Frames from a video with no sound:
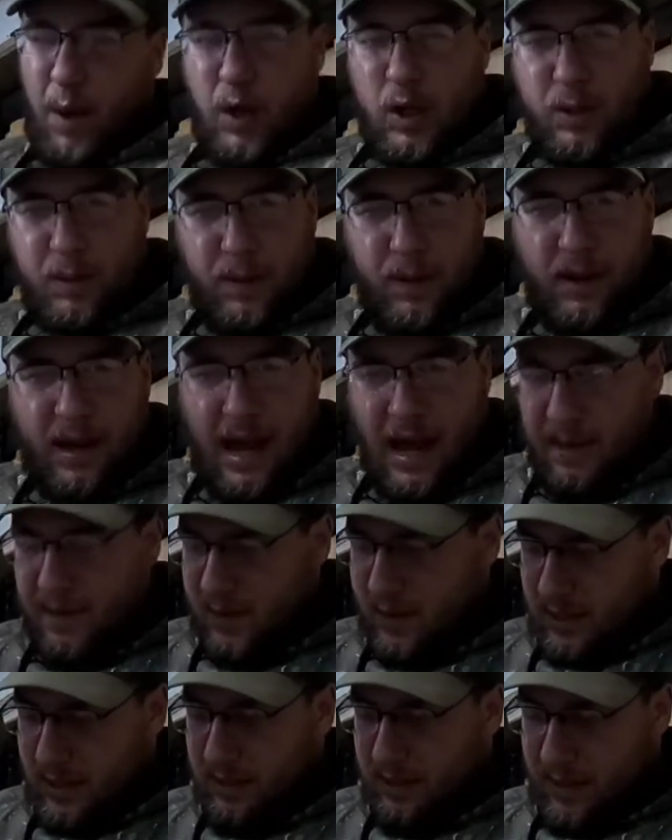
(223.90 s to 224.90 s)
multiple
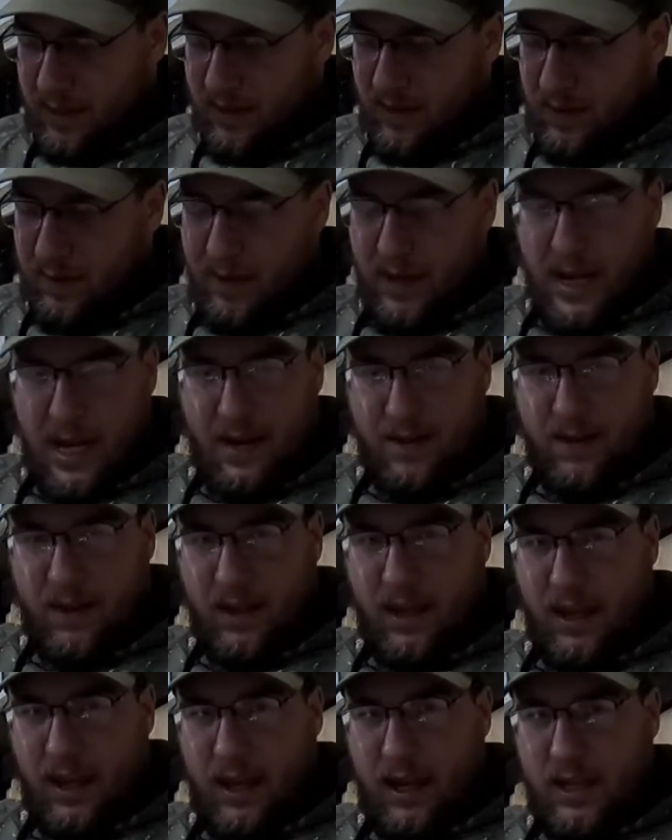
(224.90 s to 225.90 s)
options. I believe they might have
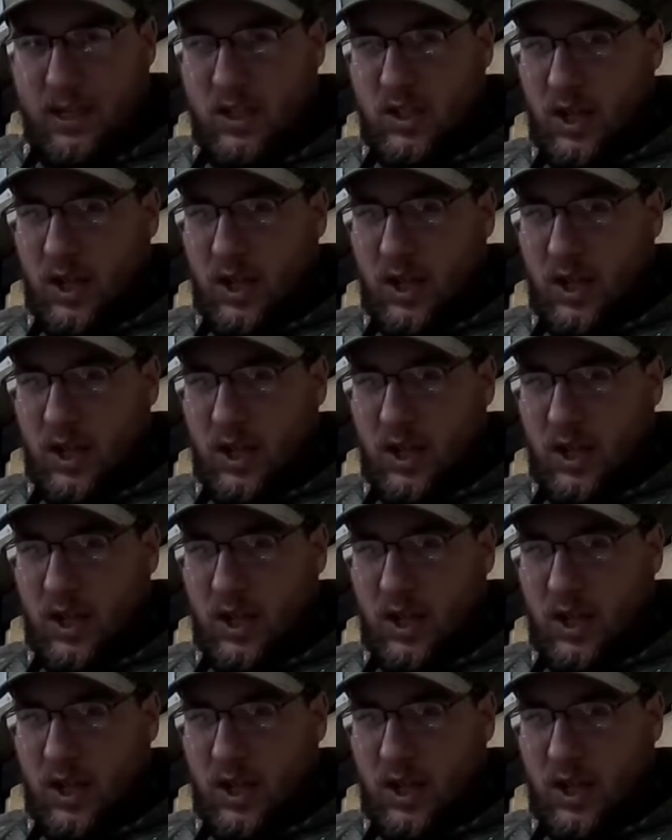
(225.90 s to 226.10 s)
like a